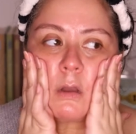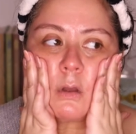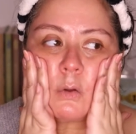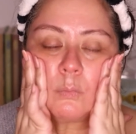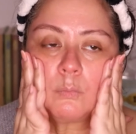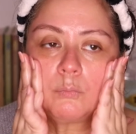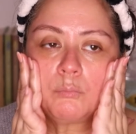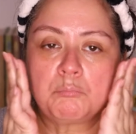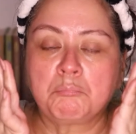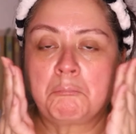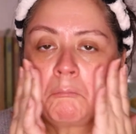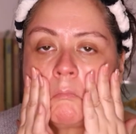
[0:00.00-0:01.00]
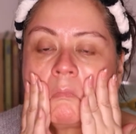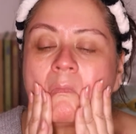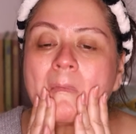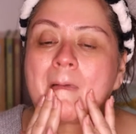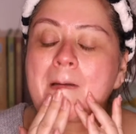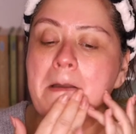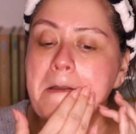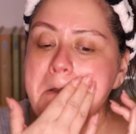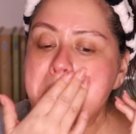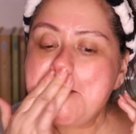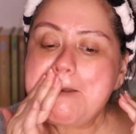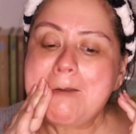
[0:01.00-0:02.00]
It has no
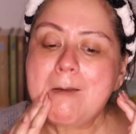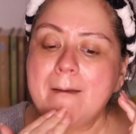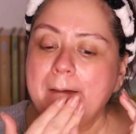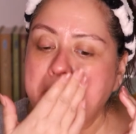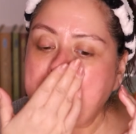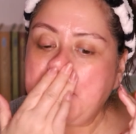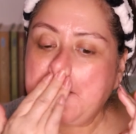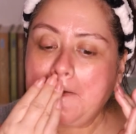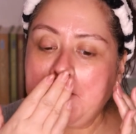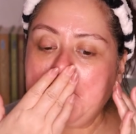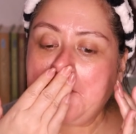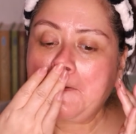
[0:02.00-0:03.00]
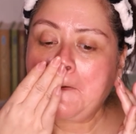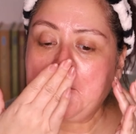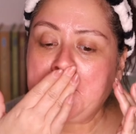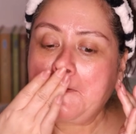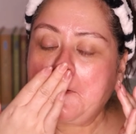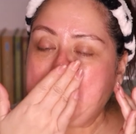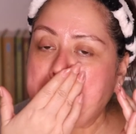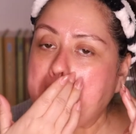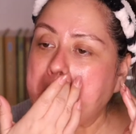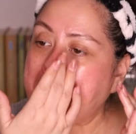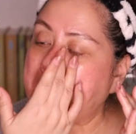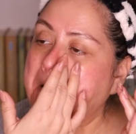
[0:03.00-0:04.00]
nanoparticles, has no
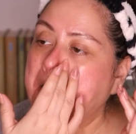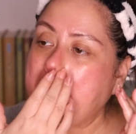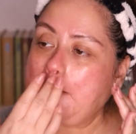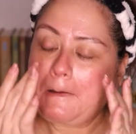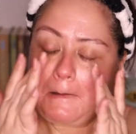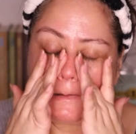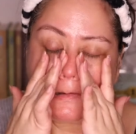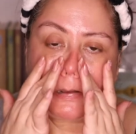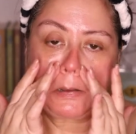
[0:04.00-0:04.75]
preservatives, as I said,